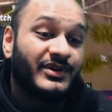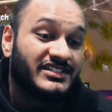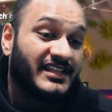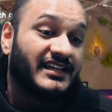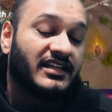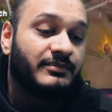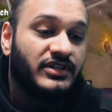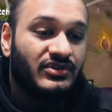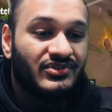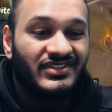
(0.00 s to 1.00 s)
which then can be
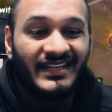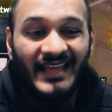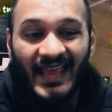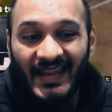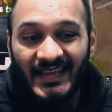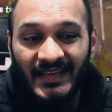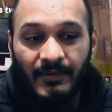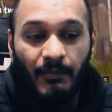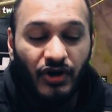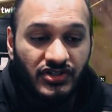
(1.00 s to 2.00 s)
used in any
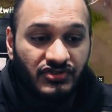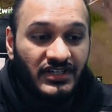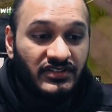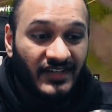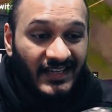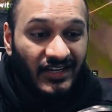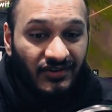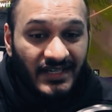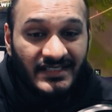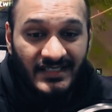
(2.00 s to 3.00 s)
mastery to
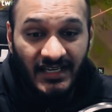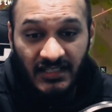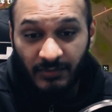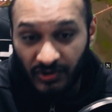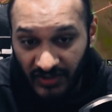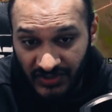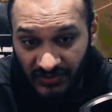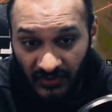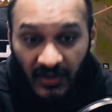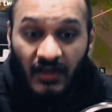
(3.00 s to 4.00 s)
increase its
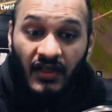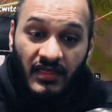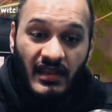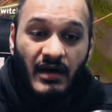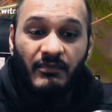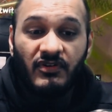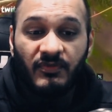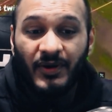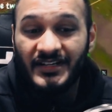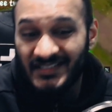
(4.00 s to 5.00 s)
progression. The number
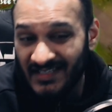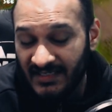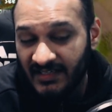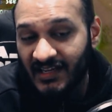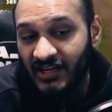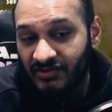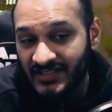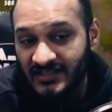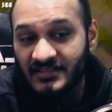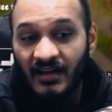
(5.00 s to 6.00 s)
of points needed
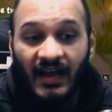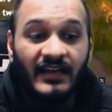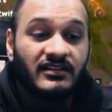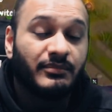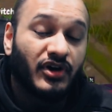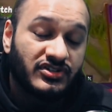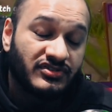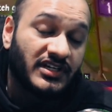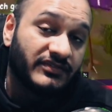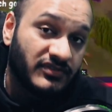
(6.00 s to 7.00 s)
increases the higher the
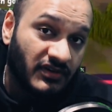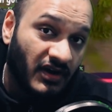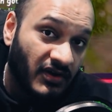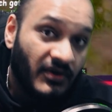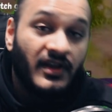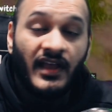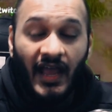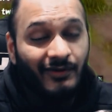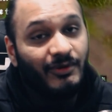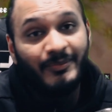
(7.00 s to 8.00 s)
mastery level to go,
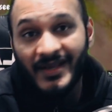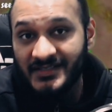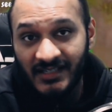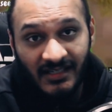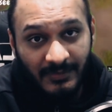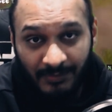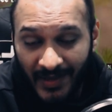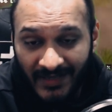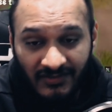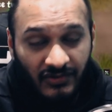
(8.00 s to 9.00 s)
and we basically,
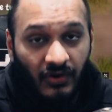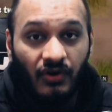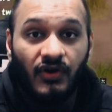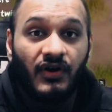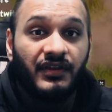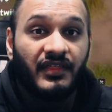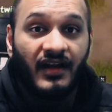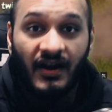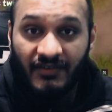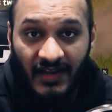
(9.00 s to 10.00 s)
based on the
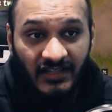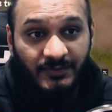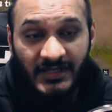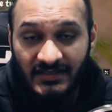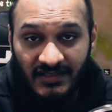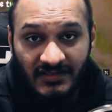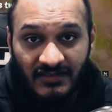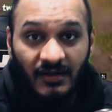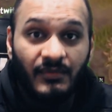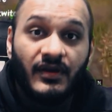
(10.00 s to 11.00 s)
current XP
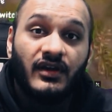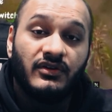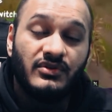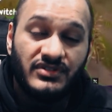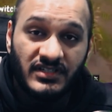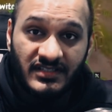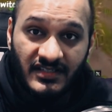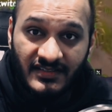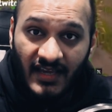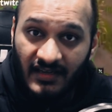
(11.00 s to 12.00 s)
system, you just
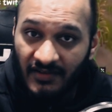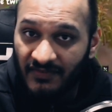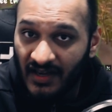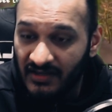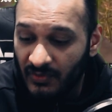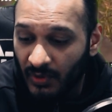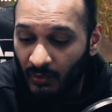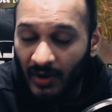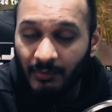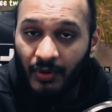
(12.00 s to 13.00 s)
decide a value what
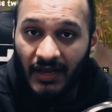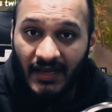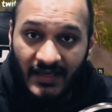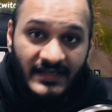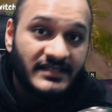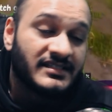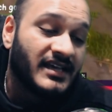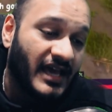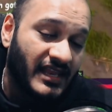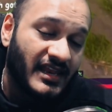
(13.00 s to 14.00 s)
1 point is
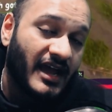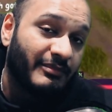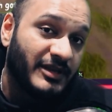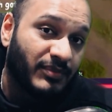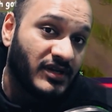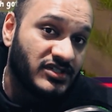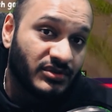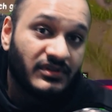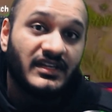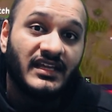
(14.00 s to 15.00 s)
and then how many points
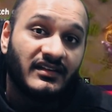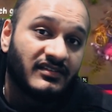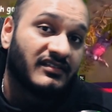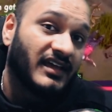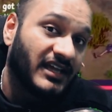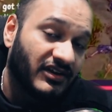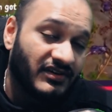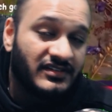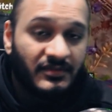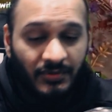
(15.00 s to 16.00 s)
you would need to
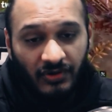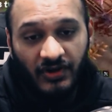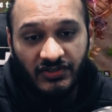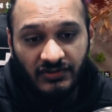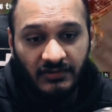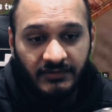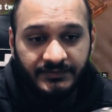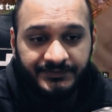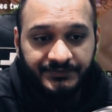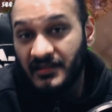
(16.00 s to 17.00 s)
increase the progression.
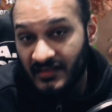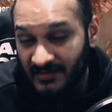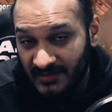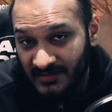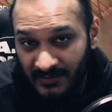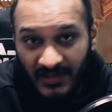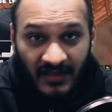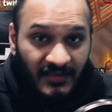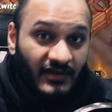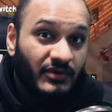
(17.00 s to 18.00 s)
Another system that
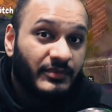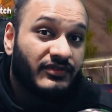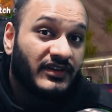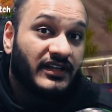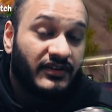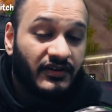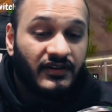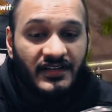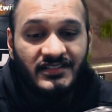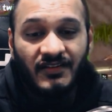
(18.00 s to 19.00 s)
I think will be really
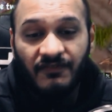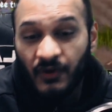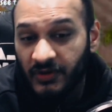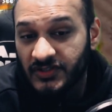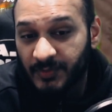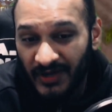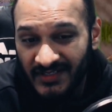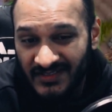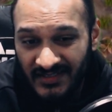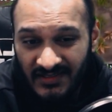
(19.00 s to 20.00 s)
good is the focus
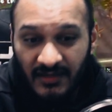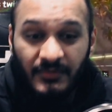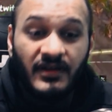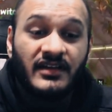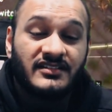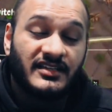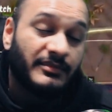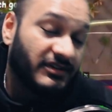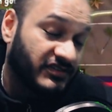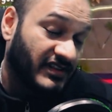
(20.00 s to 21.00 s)
point system,
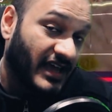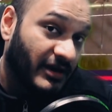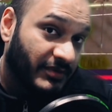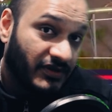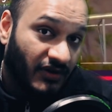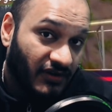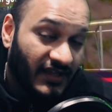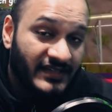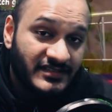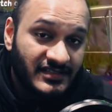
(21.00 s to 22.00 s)
similar to the Albion
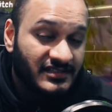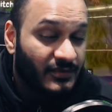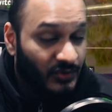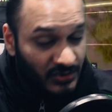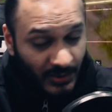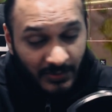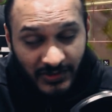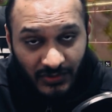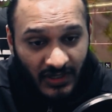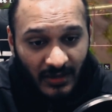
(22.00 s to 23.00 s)
Online system, which we'll be
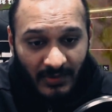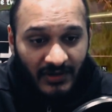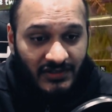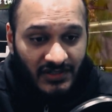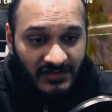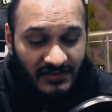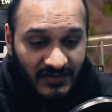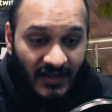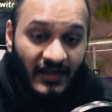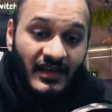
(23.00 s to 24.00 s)
talking about in just a
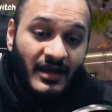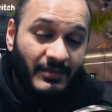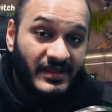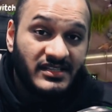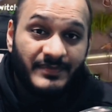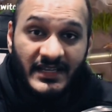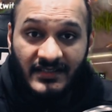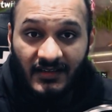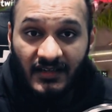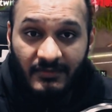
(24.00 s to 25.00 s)
sec. But this
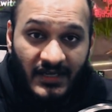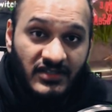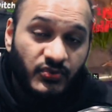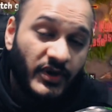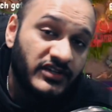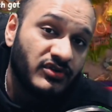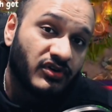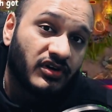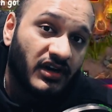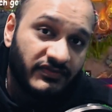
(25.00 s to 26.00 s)
basically means when you
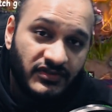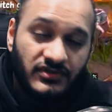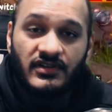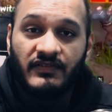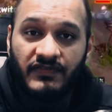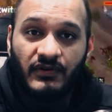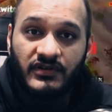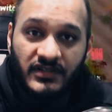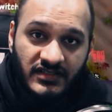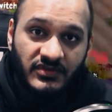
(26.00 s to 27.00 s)
craft using
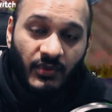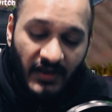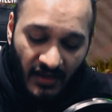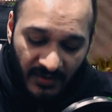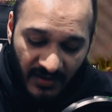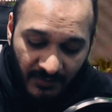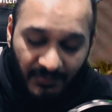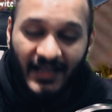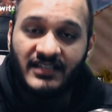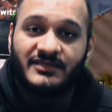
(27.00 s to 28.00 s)
focus, when a
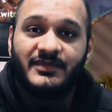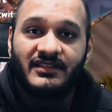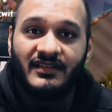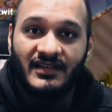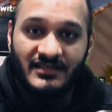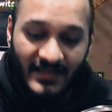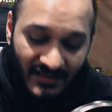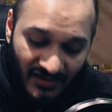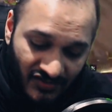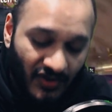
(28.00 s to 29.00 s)
blacksmith is
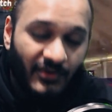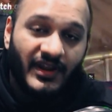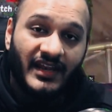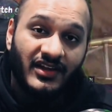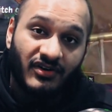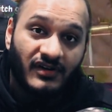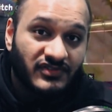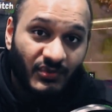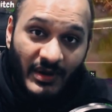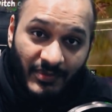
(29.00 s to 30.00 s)
in the zone and he
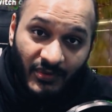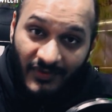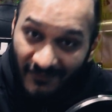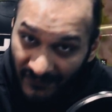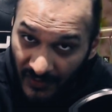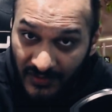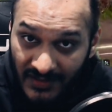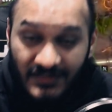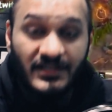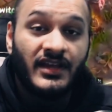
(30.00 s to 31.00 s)
crafts a weapon with
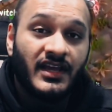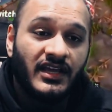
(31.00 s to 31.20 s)
focus,